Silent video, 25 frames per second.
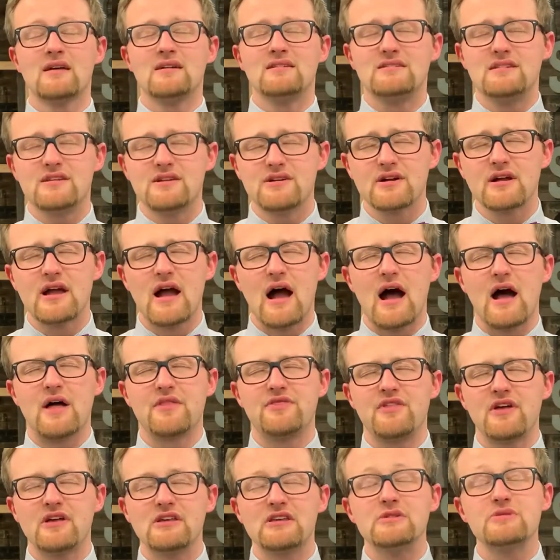Dear God,
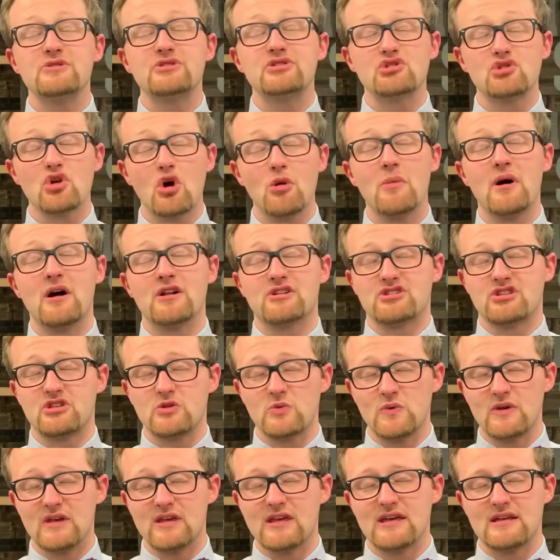thank you so much
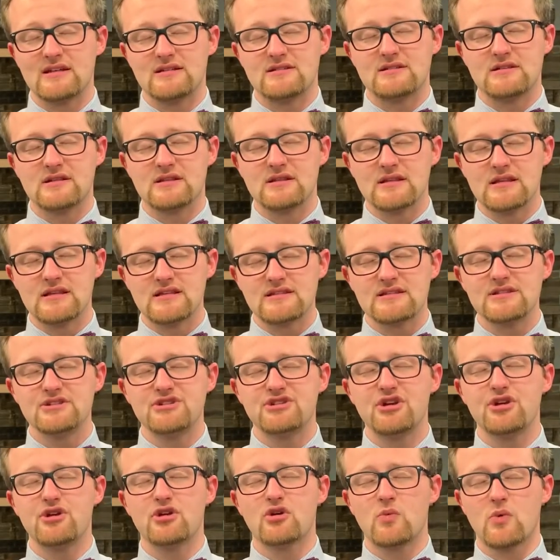that we get to listen
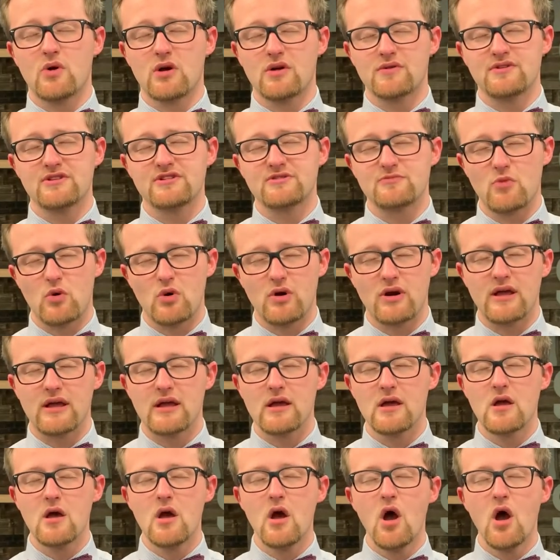to your word this morning.